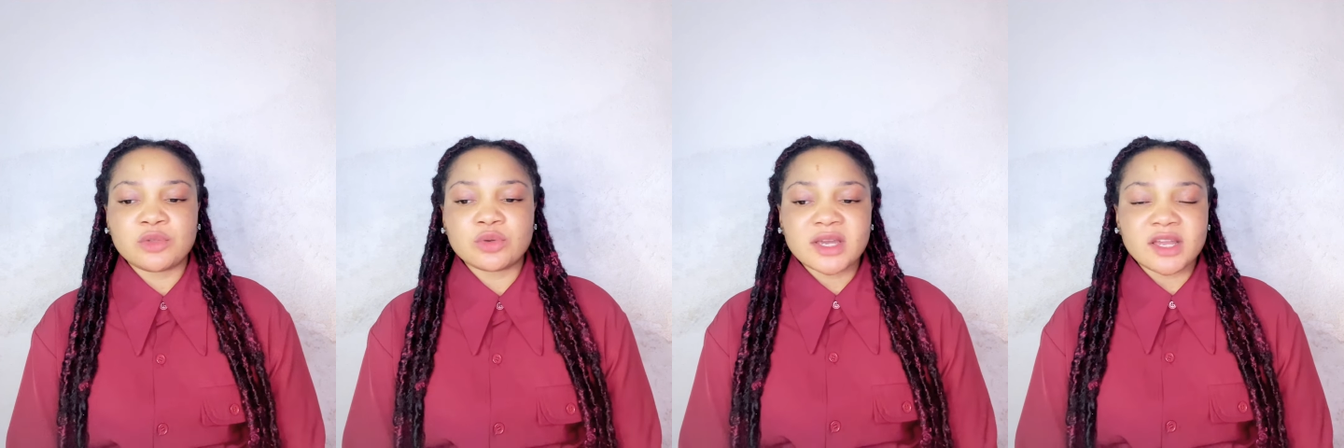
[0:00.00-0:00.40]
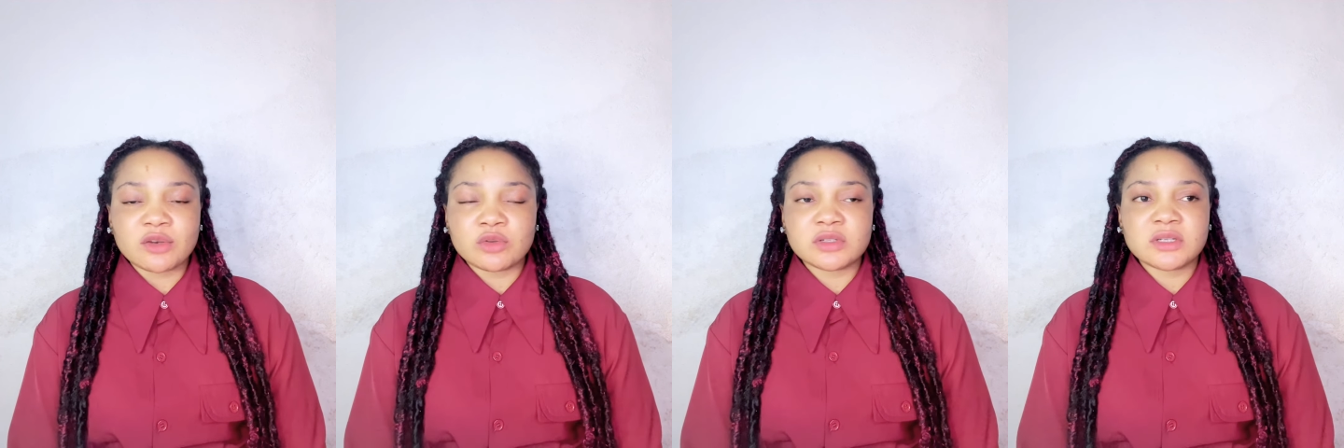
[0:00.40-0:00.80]
You
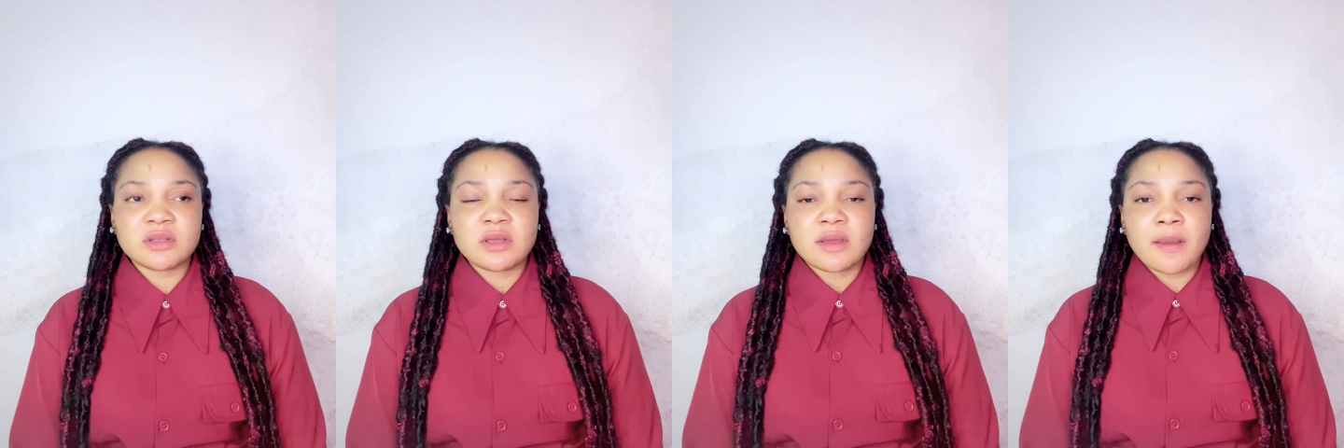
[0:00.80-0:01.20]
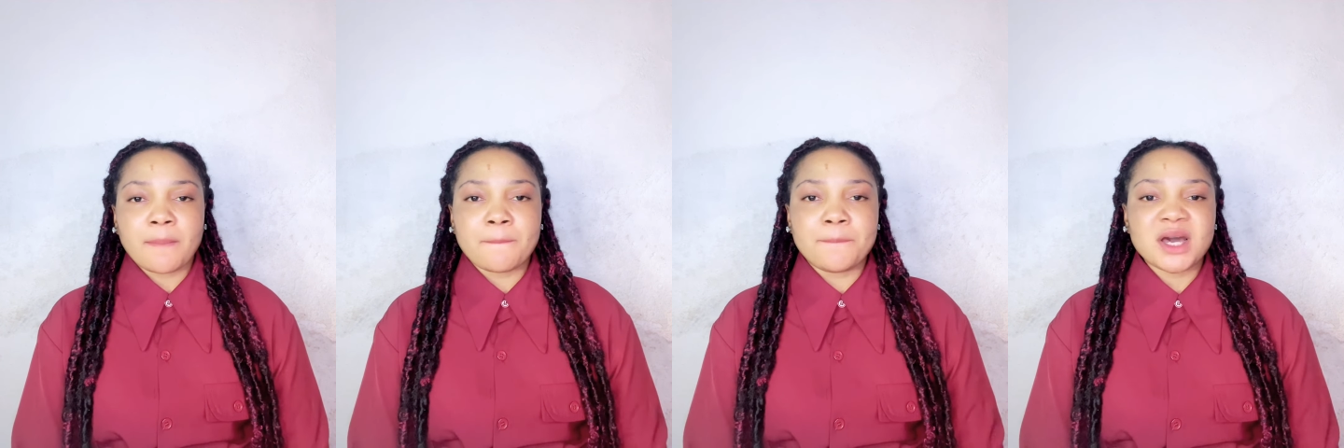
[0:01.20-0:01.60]
cannot
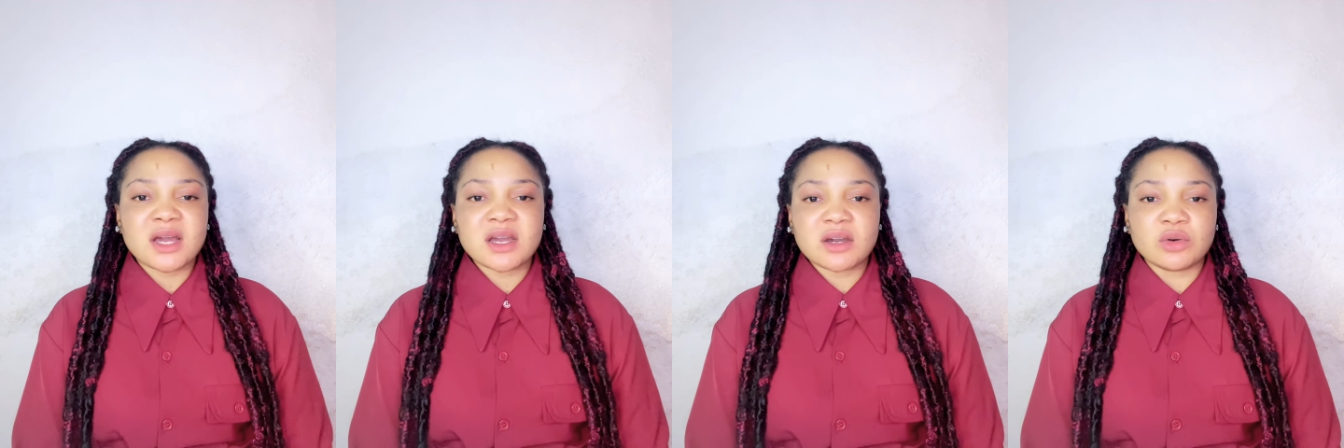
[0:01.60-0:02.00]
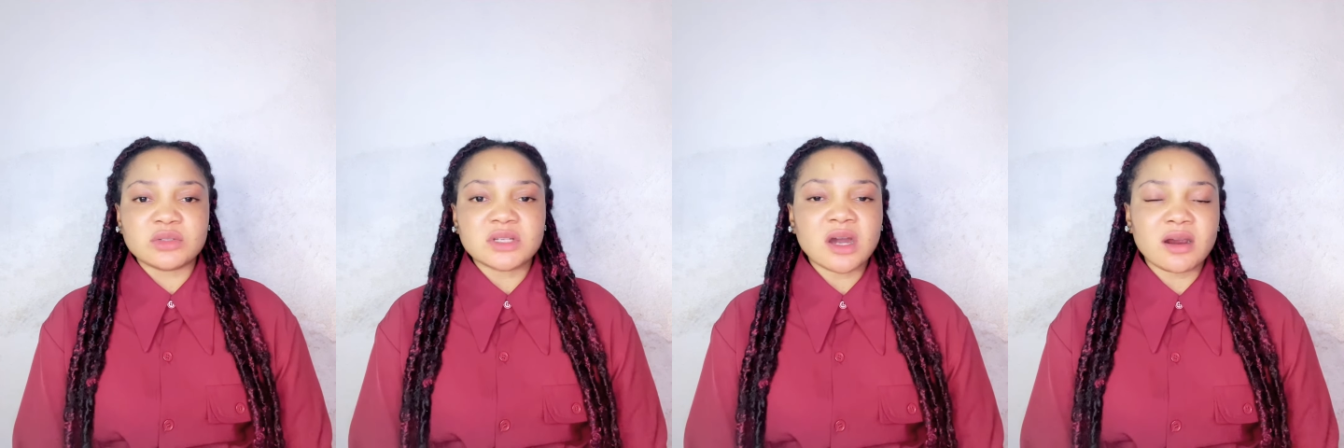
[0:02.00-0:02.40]
bank
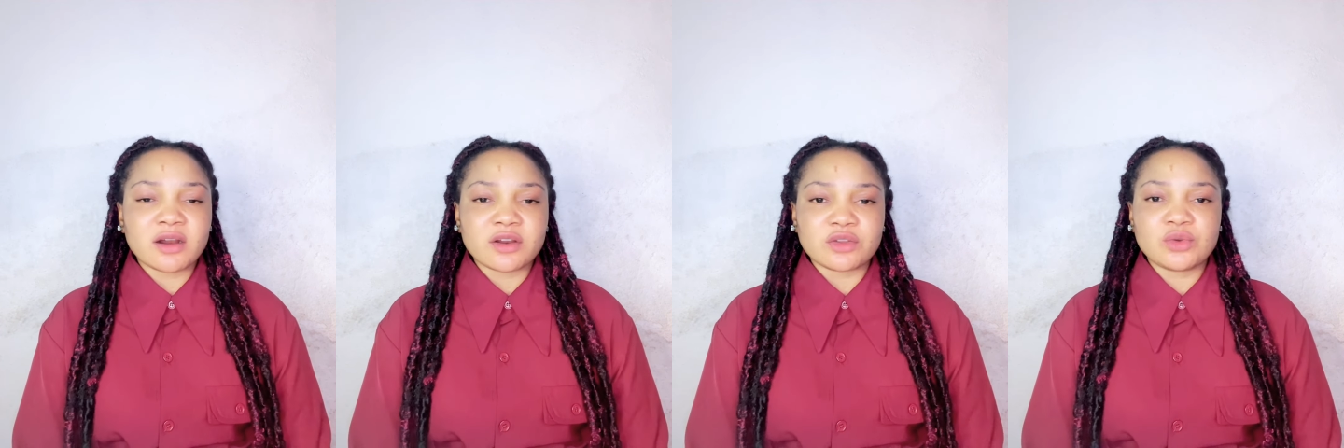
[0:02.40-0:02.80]
on her.